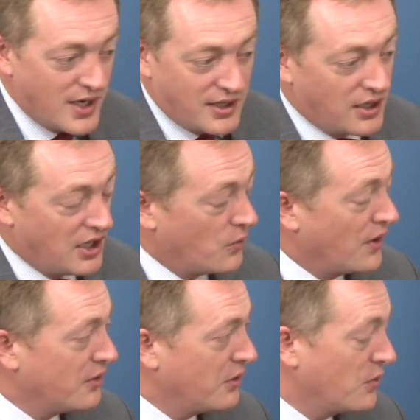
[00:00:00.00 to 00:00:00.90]
well
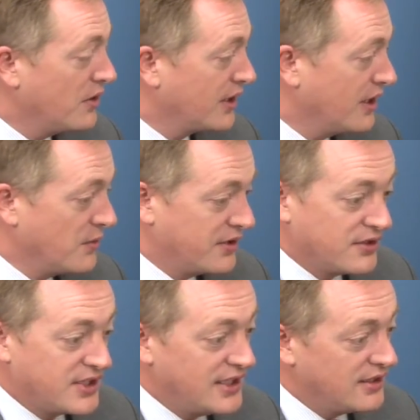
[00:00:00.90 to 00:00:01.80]
whether we're working with
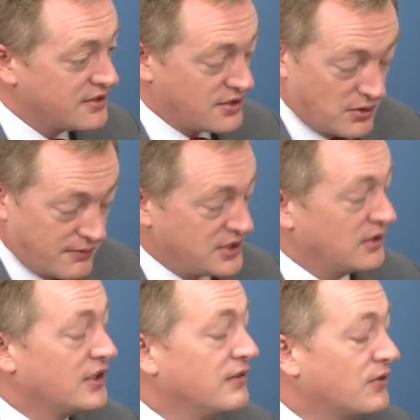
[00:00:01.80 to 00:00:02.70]
the dealers who are
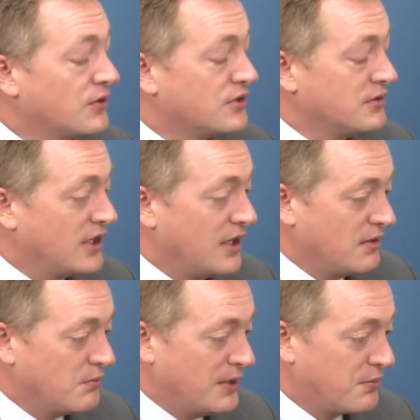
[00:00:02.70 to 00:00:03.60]
obviously looking forward to
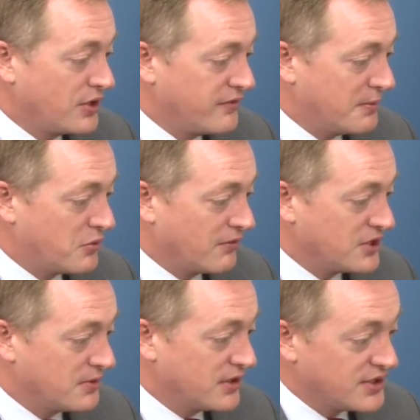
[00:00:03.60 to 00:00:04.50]
improving their
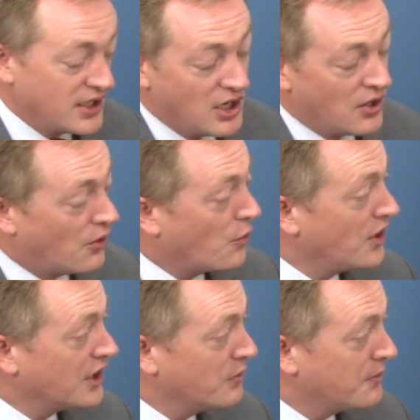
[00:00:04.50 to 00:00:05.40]
profitability, or
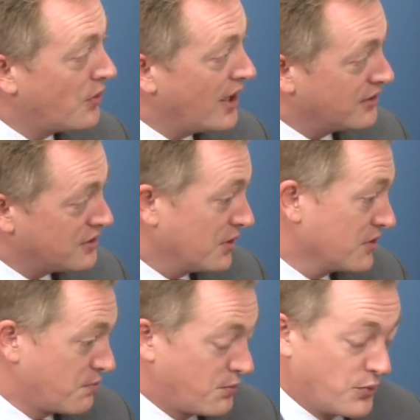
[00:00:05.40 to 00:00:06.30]
working with brands,
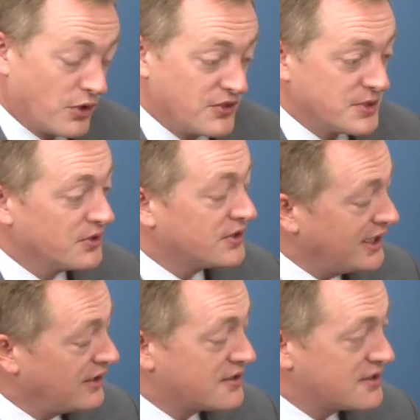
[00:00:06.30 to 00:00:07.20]
because profitable
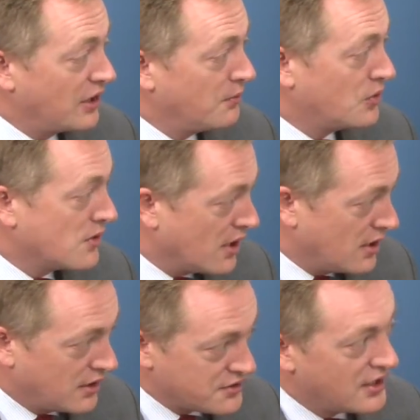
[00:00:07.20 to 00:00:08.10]
dealers sell more
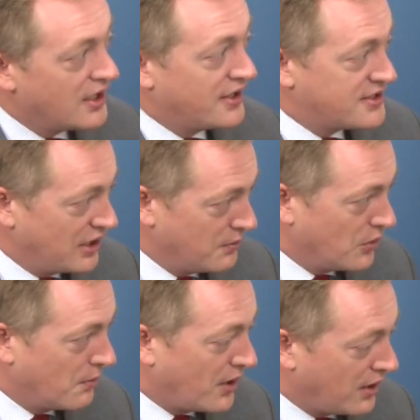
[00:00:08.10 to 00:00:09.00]
cars, they sell
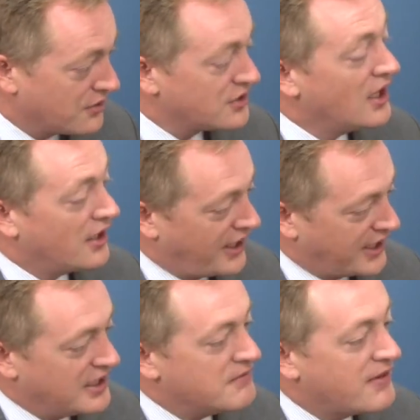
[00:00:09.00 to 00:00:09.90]
more parts, they
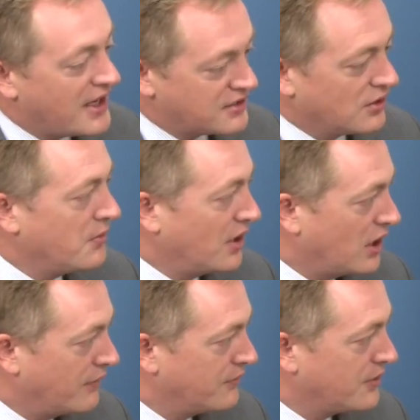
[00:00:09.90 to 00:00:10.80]
can invest on
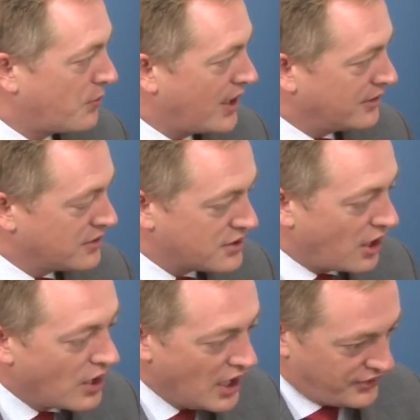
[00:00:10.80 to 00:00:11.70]
behalf of the brand.
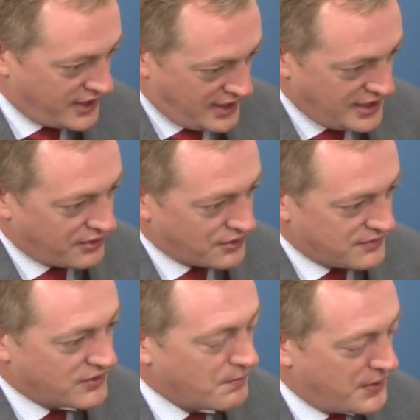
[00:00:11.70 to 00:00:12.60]
So the
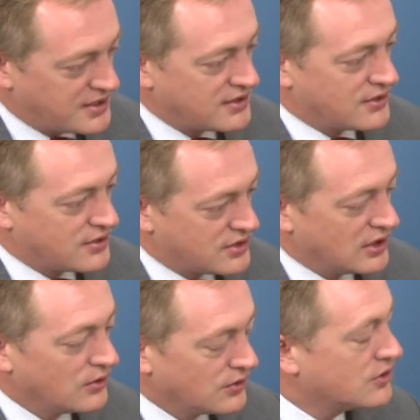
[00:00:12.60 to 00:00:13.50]
ethos of the business is
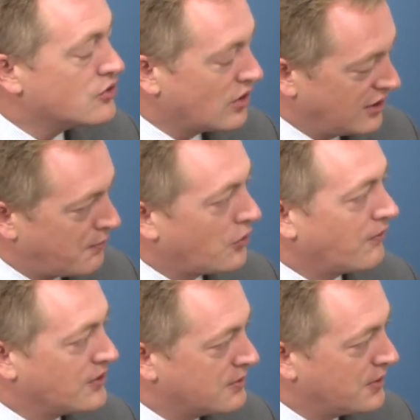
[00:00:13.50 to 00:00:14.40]
to look to drive
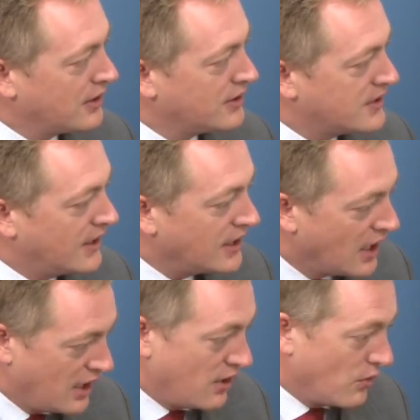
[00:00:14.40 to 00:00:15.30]
profitability